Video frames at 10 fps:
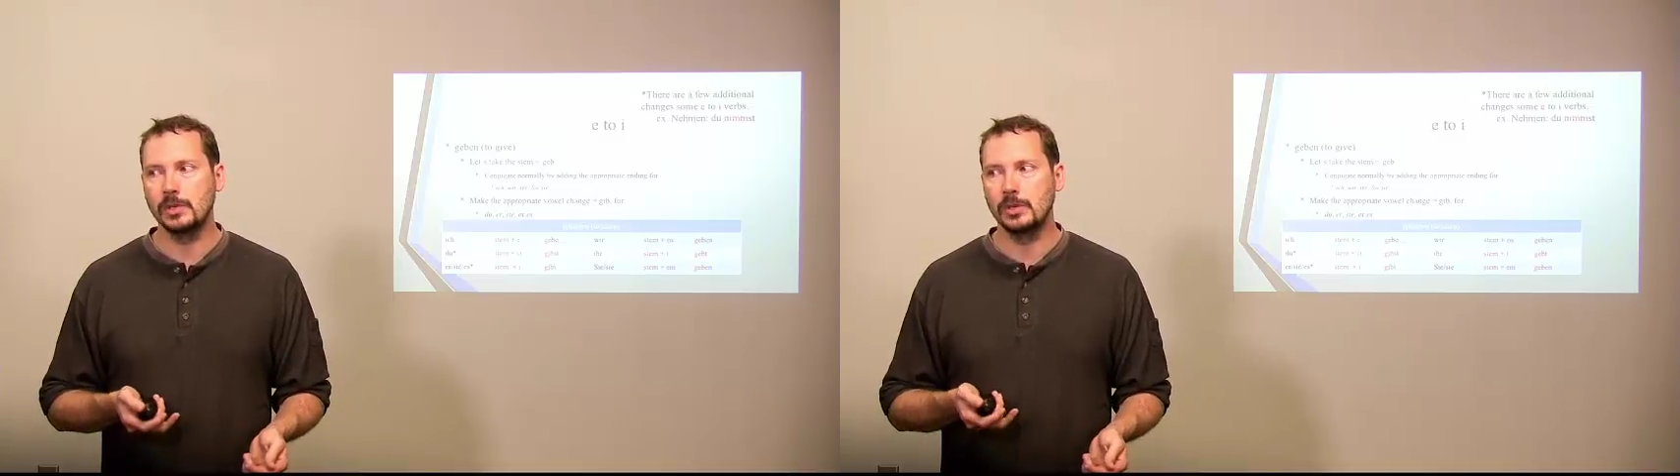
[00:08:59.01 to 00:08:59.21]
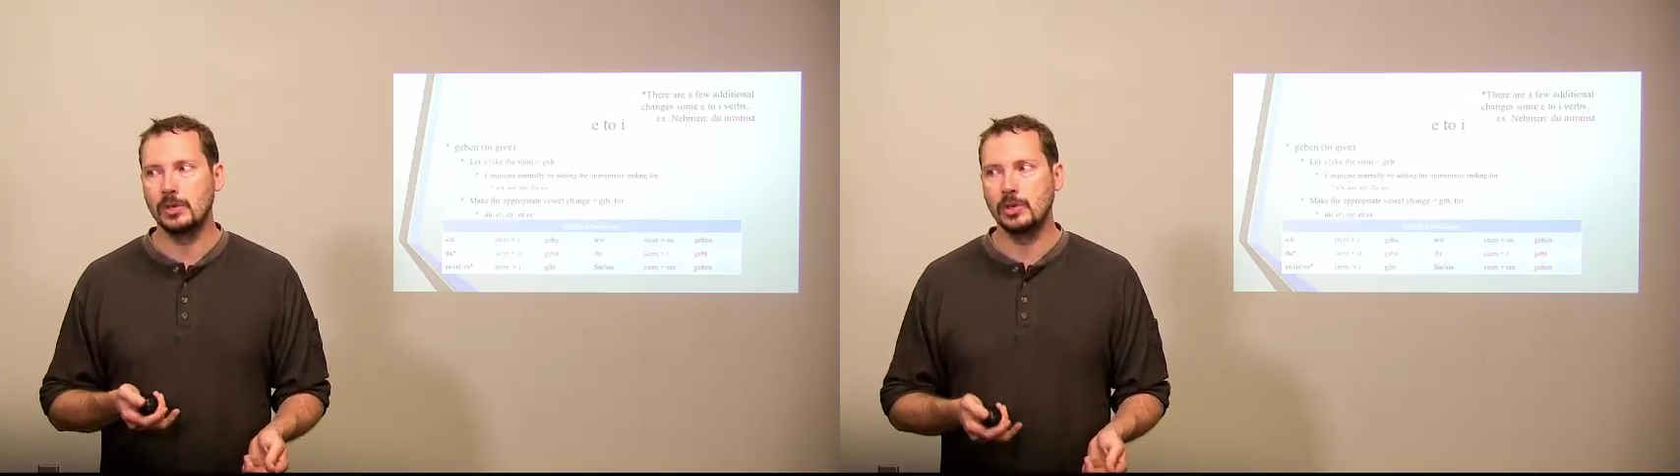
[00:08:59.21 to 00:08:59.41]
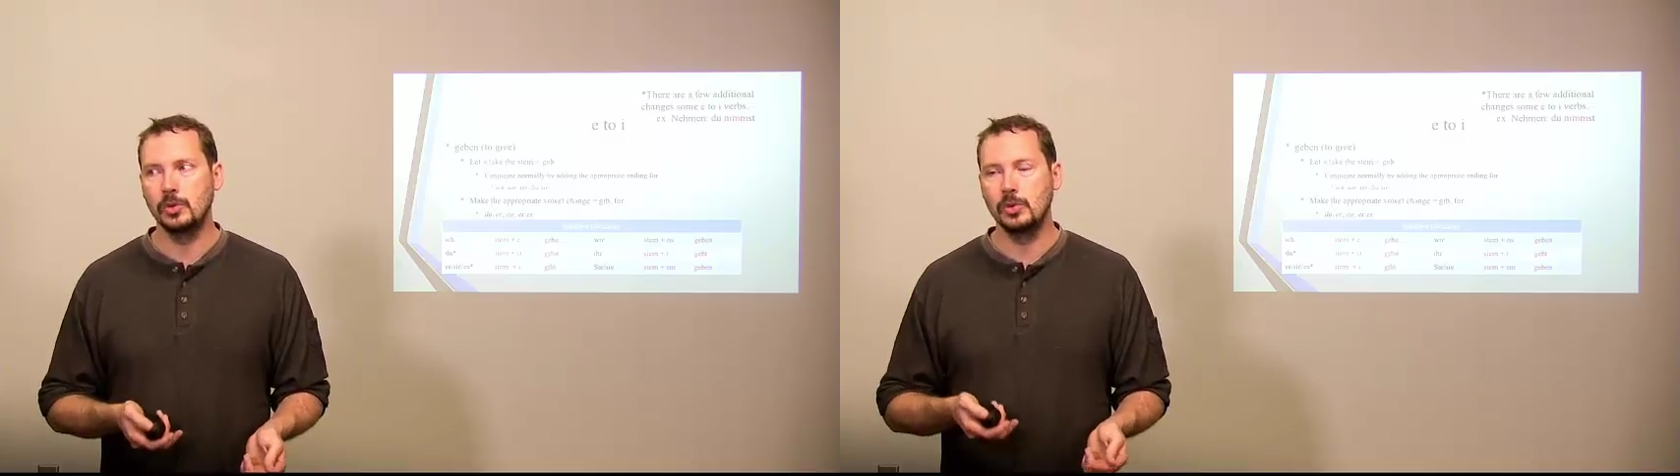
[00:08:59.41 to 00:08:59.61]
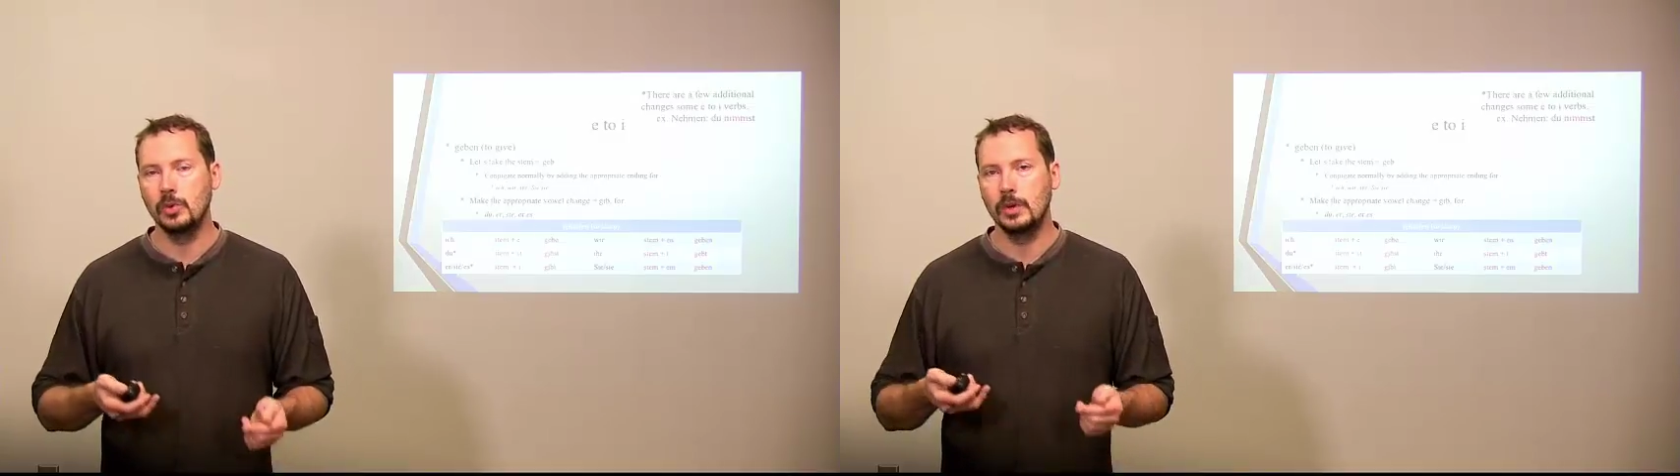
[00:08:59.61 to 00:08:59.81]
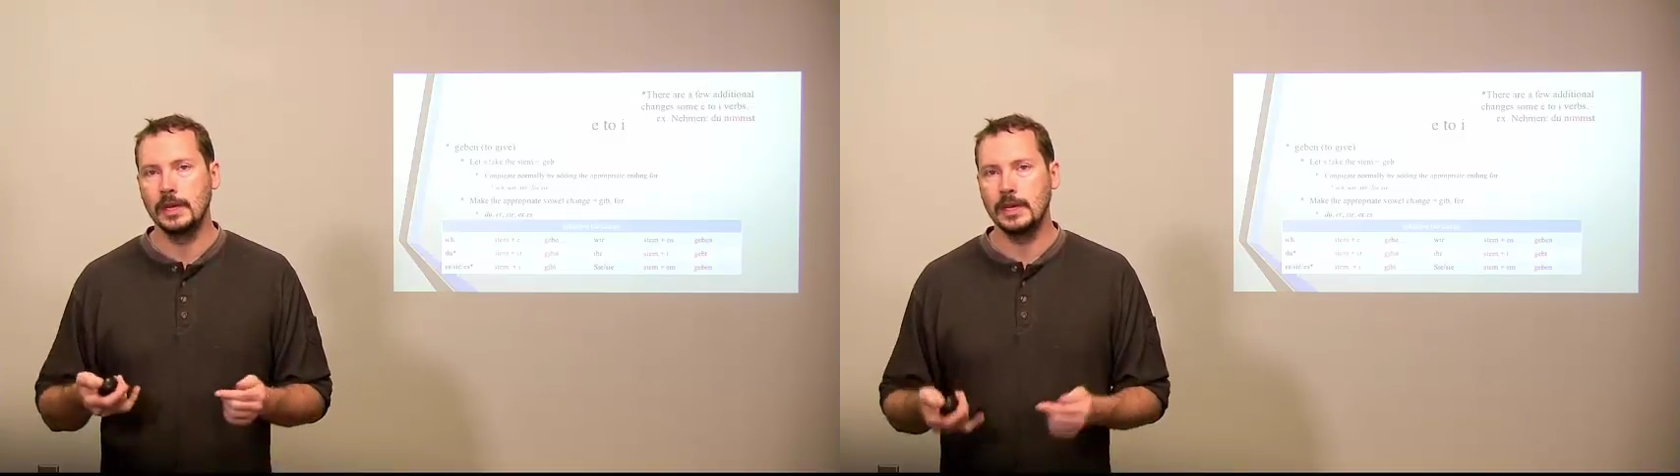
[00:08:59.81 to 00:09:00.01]
du
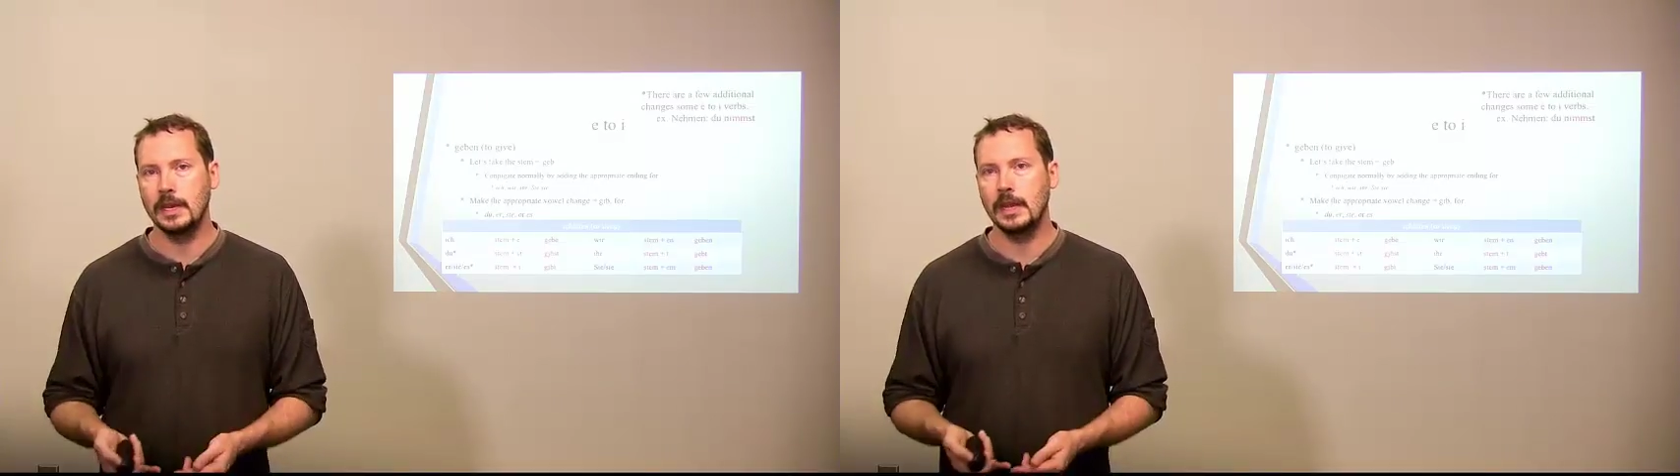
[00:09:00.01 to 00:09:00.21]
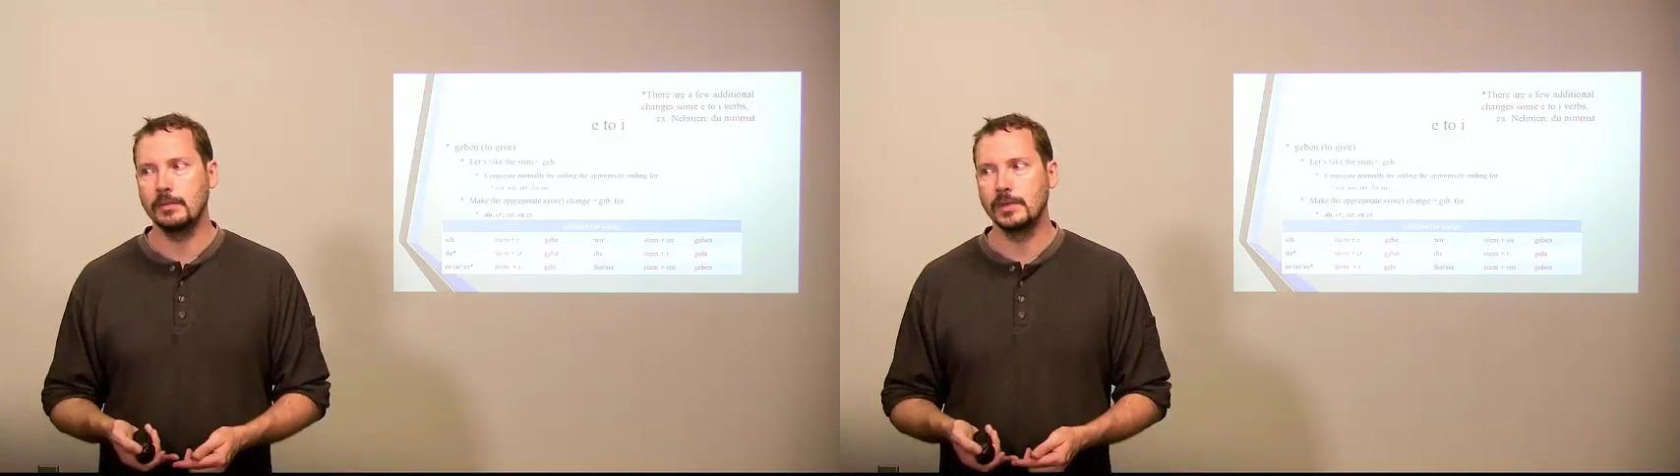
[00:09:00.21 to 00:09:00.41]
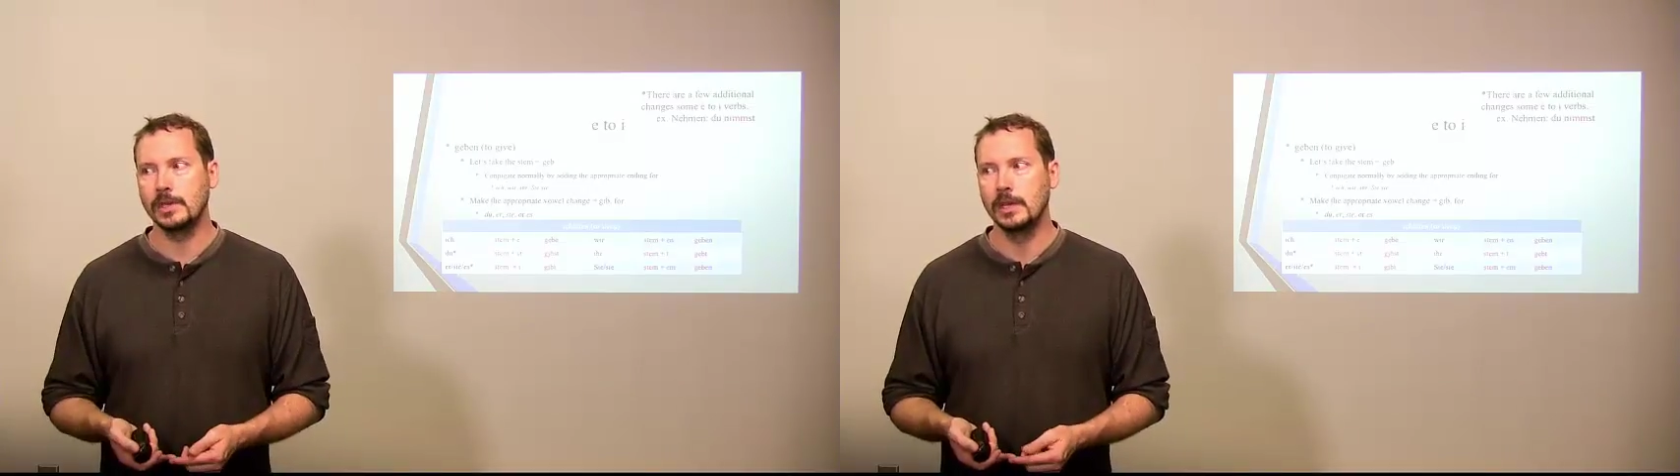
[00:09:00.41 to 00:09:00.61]
nimmst.